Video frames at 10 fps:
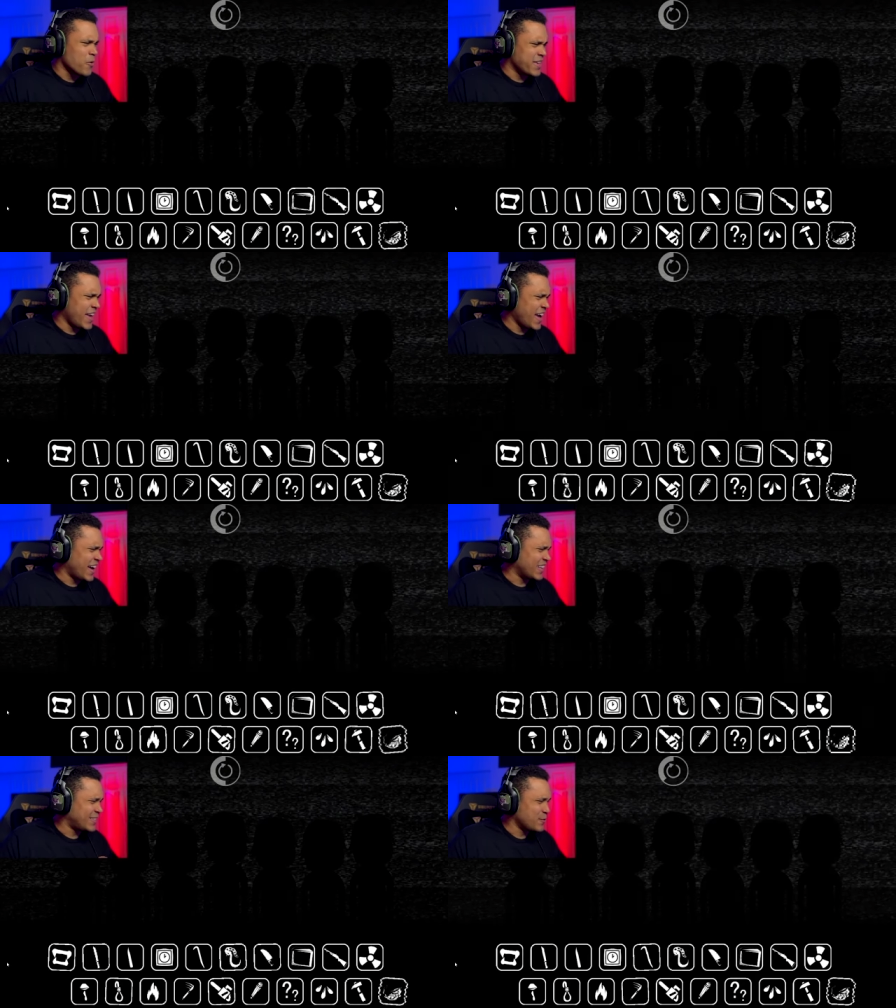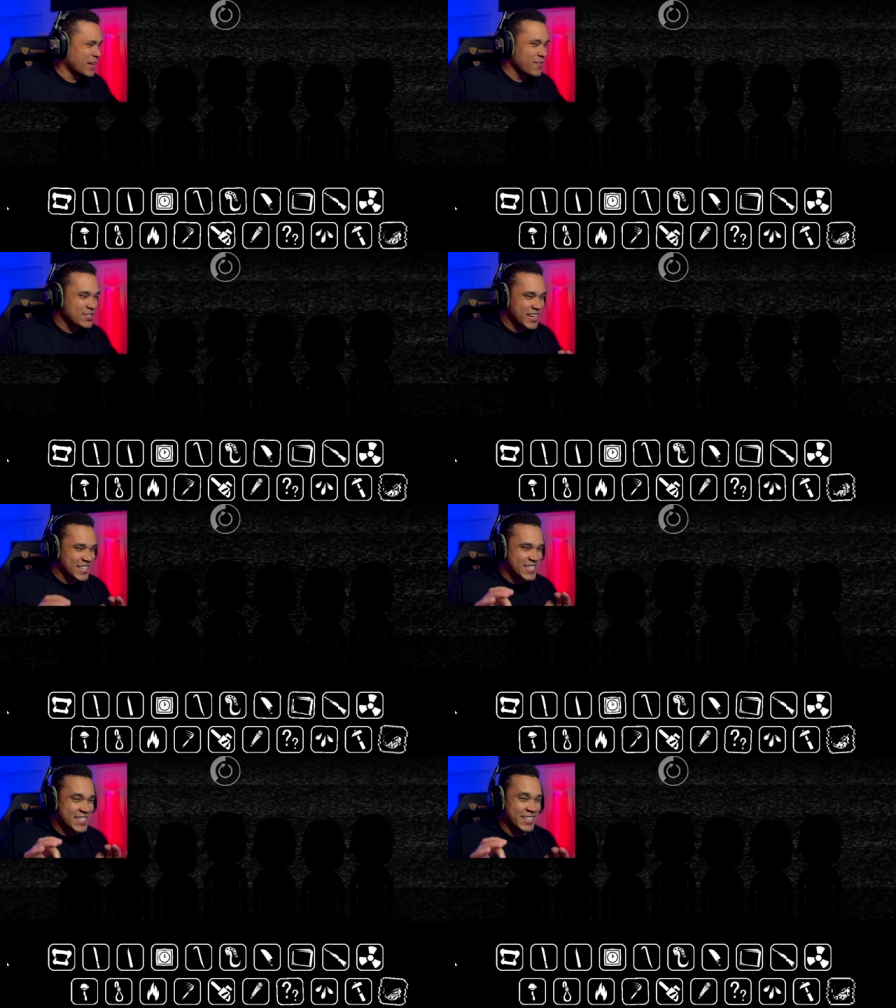Yeah, dude, that was like a
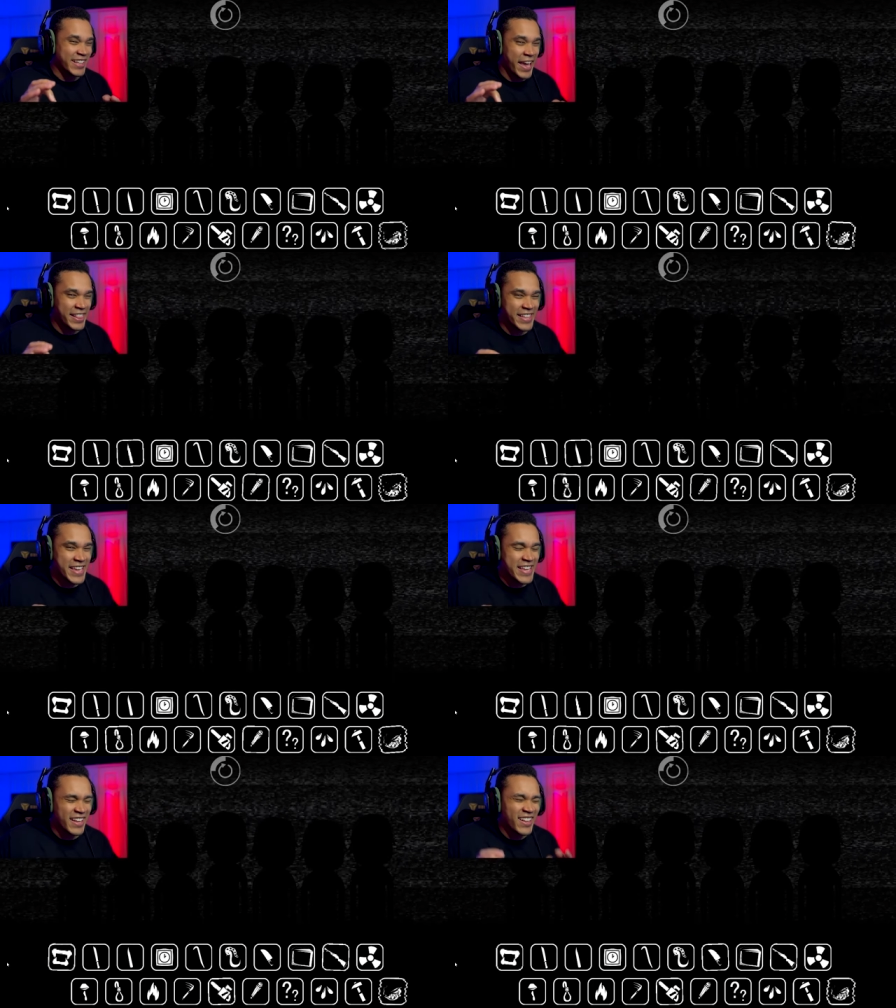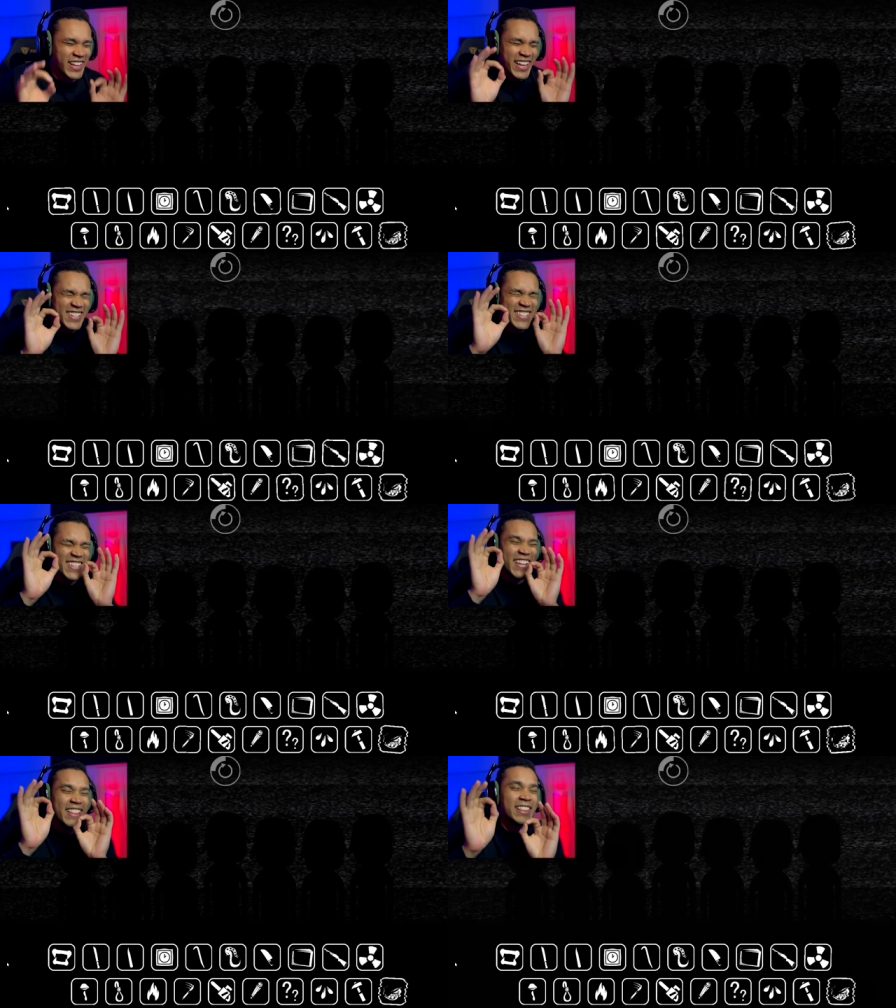slightly, like a
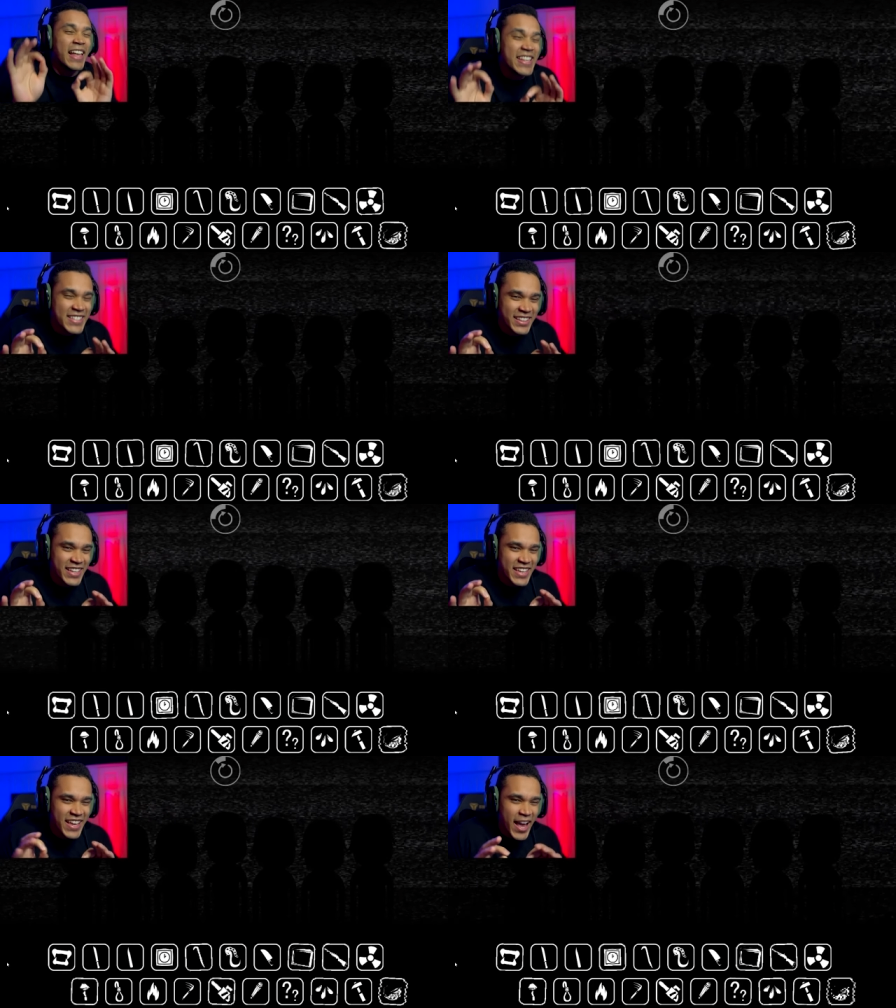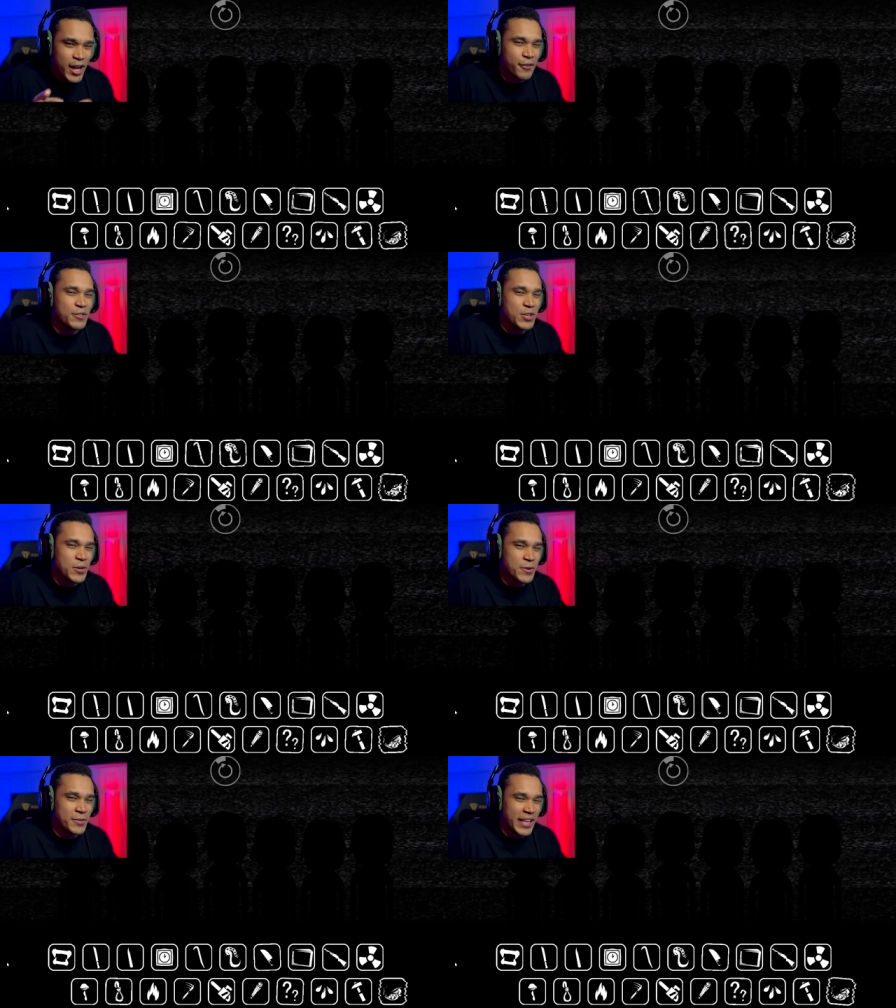slightly out of
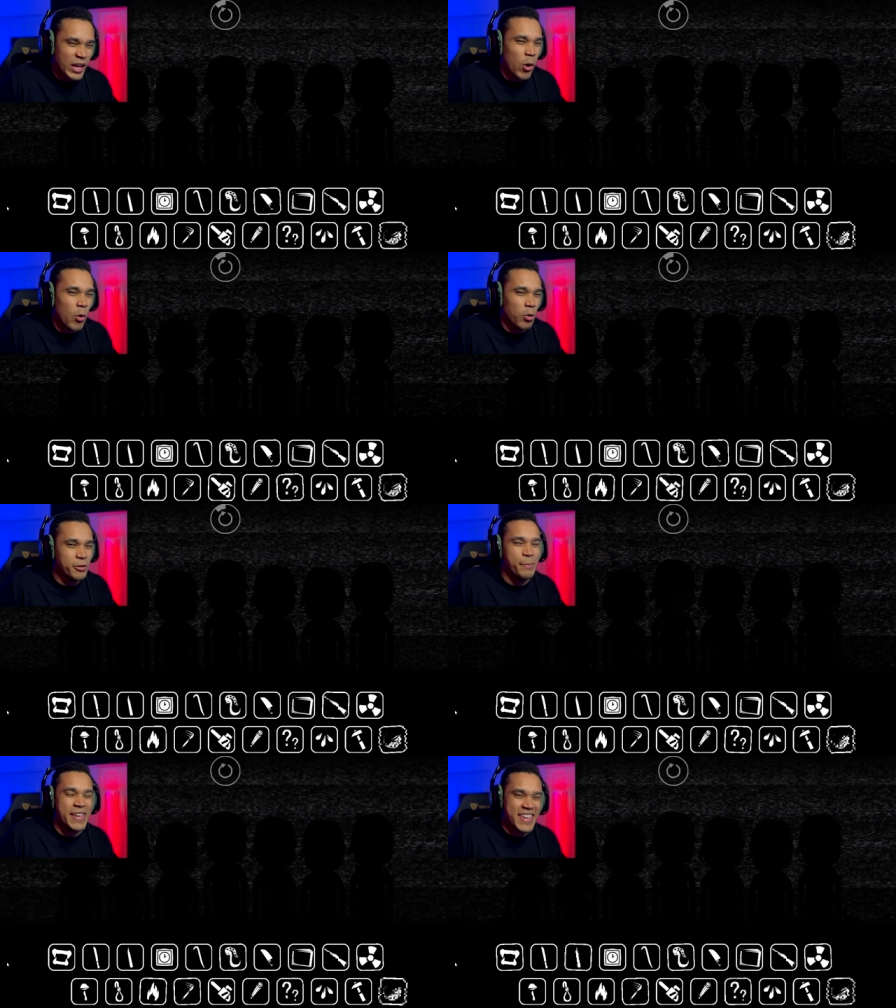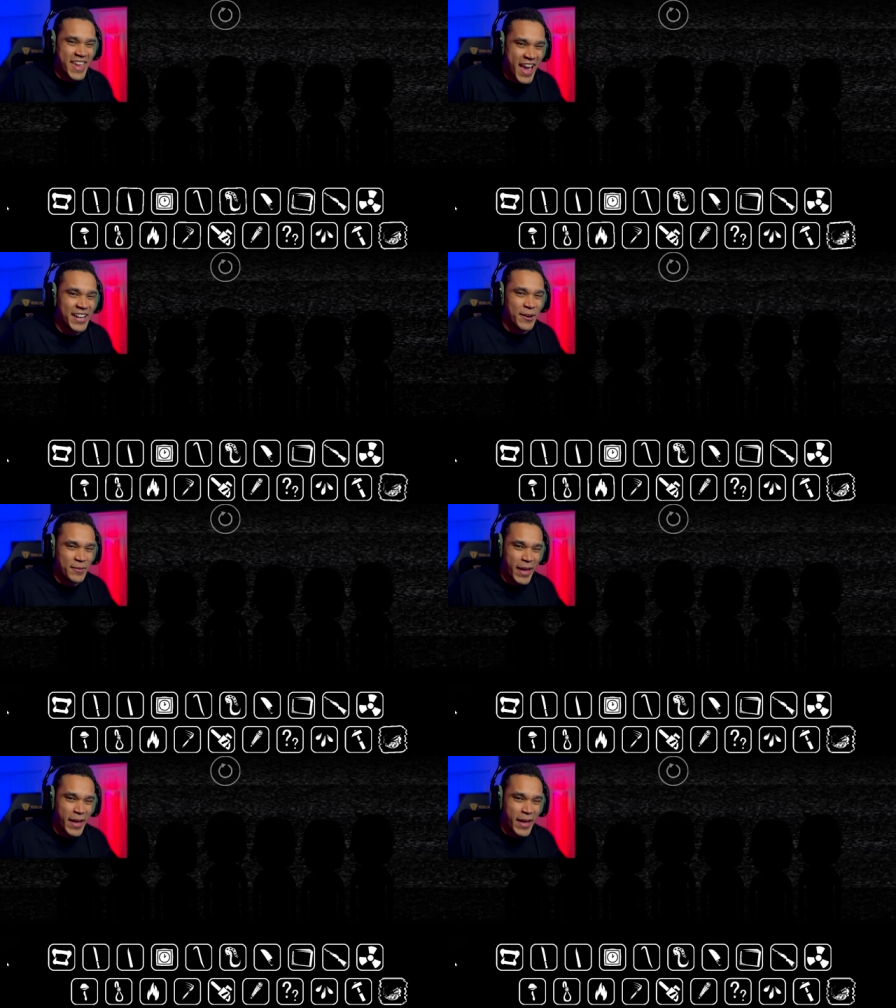tune, like old piano.